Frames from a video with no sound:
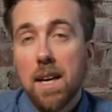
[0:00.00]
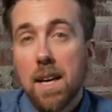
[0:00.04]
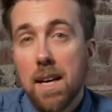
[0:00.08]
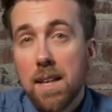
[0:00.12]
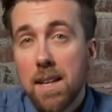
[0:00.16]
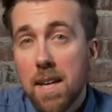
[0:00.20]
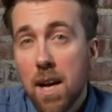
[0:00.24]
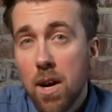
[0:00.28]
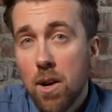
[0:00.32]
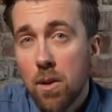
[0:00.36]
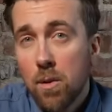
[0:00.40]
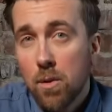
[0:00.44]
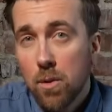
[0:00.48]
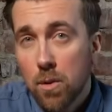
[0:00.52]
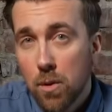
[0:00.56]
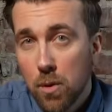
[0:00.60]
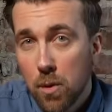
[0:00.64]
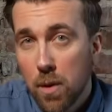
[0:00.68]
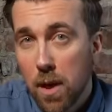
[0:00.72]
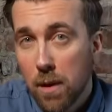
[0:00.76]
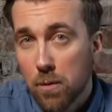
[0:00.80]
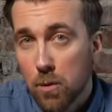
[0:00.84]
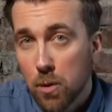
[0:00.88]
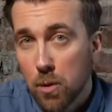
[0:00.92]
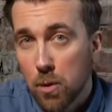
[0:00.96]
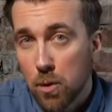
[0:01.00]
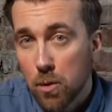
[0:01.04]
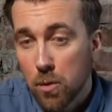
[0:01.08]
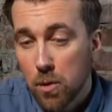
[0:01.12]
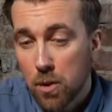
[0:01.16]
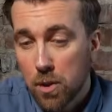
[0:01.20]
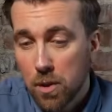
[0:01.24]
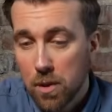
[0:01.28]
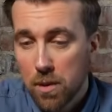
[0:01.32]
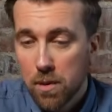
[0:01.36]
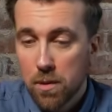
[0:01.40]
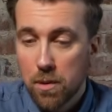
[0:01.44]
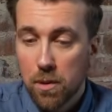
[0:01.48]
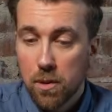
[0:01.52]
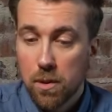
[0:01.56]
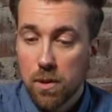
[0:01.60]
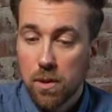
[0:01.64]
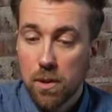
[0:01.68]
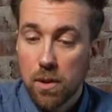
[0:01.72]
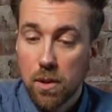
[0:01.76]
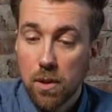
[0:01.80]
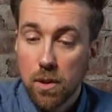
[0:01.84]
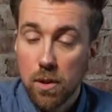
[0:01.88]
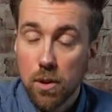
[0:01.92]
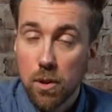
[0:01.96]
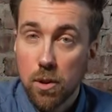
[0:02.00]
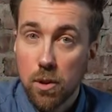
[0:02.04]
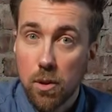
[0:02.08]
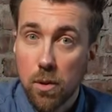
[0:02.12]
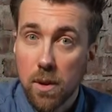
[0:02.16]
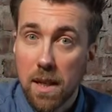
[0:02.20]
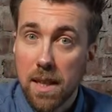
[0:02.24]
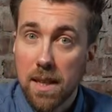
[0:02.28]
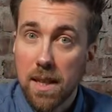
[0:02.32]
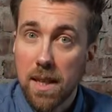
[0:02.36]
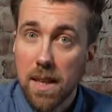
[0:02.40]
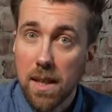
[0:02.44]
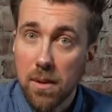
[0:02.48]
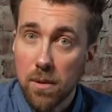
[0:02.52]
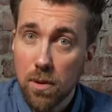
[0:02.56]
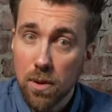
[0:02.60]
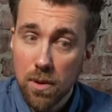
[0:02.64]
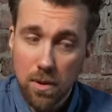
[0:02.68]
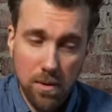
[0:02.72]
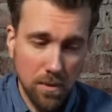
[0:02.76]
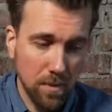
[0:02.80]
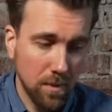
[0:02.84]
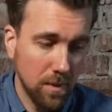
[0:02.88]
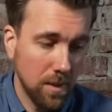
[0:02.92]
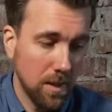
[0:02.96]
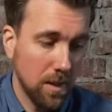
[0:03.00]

And now you have to choose. You can either